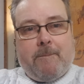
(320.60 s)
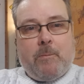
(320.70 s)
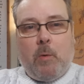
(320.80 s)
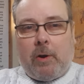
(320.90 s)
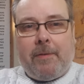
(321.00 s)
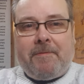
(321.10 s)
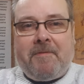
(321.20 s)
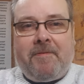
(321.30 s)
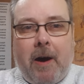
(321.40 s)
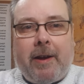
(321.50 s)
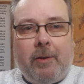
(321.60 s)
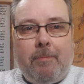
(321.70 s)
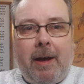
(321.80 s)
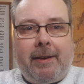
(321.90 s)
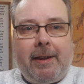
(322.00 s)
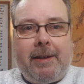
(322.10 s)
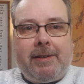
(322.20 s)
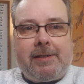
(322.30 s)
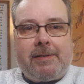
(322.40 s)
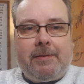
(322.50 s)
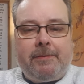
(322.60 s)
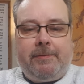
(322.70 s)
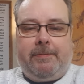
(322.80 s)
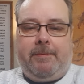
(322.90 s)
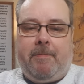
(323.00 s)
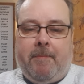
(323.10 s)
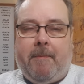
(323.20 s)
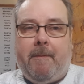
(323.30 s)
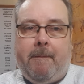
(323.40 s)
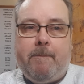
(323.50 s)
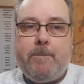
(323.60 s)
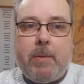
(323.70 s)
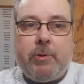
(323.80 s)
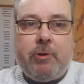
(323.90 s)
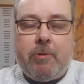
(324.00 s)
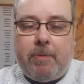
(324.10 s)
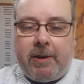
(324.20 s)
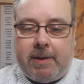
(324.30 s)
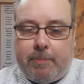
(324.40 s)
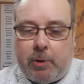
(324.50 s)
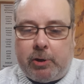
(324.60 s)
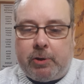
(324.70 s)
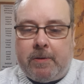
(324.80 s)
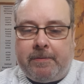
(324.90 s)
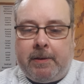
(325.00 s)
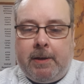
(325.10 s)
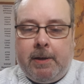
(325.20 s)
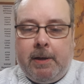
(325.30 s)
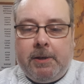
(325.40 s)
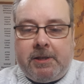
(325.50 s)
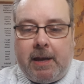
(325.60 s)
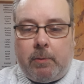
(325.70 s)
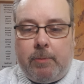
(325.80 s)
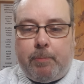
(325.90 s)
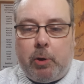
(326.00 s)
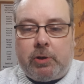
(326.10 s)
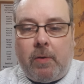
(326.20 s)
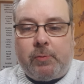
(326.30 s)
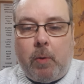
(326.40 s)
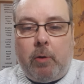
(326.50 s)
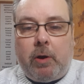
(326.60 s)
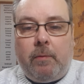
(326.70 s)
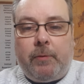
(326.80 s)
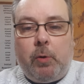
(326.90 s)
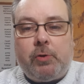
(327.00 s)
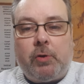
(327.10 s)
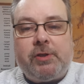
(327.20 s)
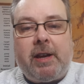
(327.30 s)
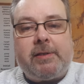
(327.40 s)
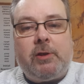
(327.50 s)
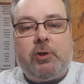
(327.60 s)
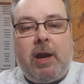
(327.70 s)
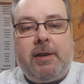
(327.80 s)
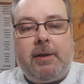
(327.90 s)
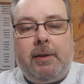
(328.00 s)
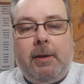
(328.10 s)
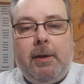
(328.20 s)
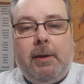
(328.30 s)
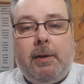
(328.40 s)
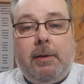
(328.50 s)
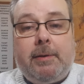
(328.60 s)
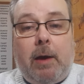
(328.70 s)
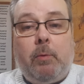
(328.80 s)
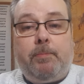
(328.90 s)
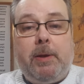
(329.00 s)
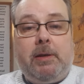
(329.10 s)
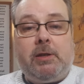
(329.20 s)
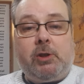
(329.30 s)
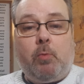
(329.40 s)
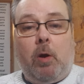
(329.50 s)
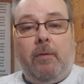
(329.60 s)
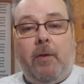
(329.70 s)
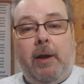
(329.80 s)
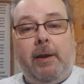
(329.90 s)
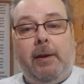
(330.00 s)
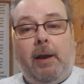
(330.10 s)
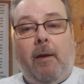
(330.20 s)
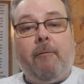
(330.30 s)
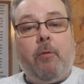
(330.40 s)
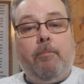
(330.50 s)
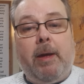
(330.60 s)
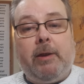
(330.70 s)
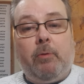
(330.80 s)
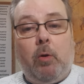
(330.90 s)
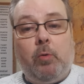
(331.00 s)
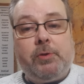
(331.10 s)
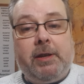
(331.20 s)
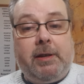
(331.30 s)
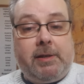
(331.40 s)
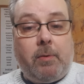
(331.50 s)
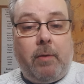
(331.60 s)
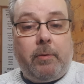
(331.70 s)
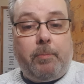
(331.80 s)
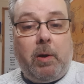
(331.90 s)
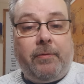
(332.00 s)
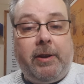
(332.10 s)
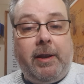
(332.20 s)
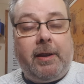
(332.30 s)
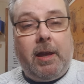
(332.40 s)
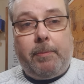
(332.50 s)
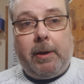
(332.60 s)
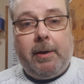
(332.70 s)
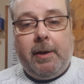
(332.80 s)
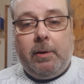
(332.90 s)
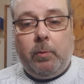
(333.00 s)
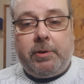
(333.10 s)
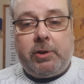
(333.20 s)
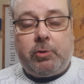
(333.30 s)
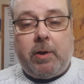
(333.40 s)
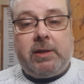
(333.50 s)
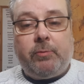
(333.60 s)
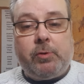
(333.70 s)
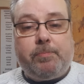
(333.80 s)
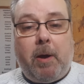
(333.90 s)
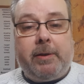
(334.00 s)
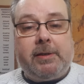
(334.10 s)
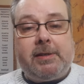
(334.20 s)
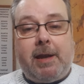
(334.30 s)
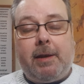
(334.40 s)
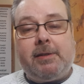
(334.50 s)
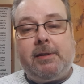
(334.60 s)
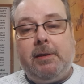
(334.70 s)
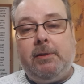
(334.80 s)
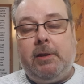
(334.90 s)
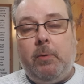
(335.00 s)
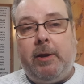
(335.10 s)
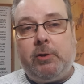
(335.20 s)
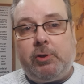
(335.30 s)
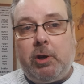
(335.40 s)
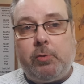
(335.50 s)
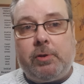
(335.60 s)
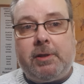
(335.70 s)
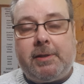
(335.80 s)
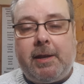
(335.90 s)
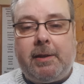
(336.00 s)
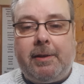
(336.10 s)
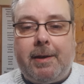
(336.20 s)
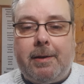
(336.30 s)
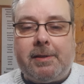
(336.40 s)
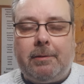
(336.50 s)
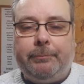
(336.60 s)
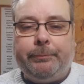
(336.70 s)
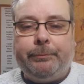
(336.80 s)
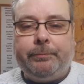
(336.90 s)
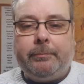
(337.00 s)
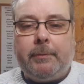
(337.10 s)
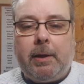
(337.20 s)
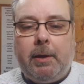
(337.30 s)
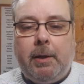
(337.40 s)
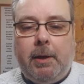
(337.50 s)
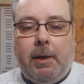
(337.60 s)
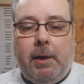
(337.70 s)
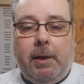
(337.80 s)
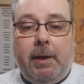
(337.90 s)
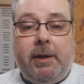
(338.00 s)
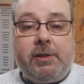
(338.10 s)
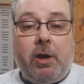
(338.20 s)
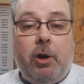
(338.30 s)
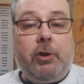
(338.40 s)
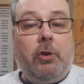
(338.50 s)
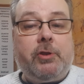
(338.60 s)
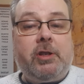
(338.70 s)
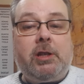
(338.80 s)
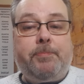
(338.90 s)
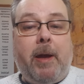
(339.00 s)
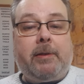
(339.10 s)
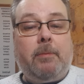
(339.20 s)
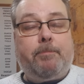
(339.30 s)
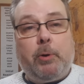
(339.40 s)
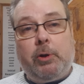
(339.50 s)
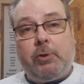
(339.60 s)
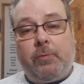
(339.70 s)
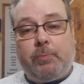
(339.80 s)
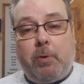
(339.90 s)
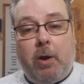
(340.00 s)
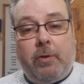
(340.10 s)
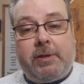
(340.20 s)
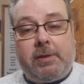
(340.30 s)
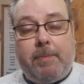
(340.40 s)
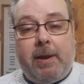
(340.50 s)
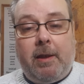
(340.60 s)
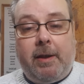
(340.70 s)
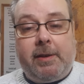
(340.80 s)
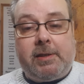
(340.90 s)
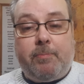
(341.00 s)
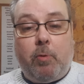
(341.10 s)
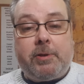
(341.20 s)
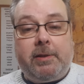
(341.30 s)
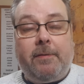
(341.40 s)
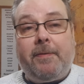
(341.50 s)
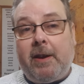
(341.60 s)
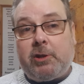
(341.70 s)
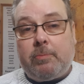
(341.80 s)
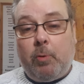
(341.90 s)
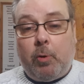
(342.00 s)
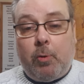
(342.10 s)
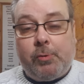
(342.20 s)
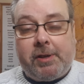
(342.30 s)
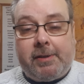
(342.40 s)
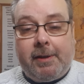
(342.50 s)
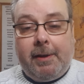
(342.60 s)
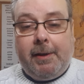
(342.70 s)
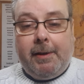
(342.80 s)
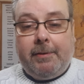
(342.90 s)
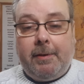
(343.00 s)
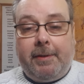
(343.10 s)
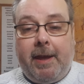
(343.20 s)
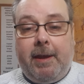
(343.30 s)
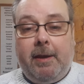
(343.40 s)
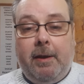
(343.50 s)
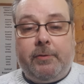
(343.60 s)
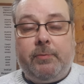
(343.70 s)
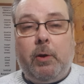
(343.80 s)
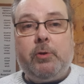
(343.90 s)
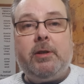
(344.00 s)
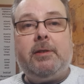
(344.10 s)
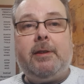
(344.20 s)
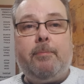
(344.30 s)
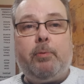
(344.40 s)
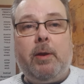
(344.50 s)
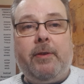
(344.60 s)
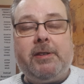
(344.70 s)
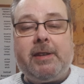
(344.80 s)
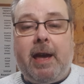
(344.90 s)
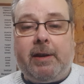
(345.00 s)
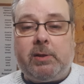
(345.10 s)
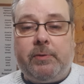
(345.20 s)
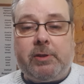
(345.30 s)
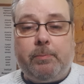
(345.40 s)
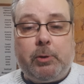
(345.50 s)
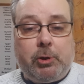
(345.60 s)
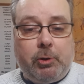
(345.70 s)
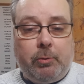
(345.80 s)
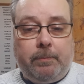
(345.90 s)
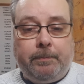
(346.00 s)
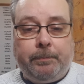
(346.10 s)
What a vile man he is. Munroe bloody Bergdorf. Together with Bergdorf's well-known views on sex and gender, that would be disqualifying for many roles. It is, however, perfectly in keeping with the disgraceful spineless stance the UN has chosen to take in Gaza. It is hard not to suspect that Bergdorf's priorities may lie in supporting the fashionable causes that they have devoted their previous activism to.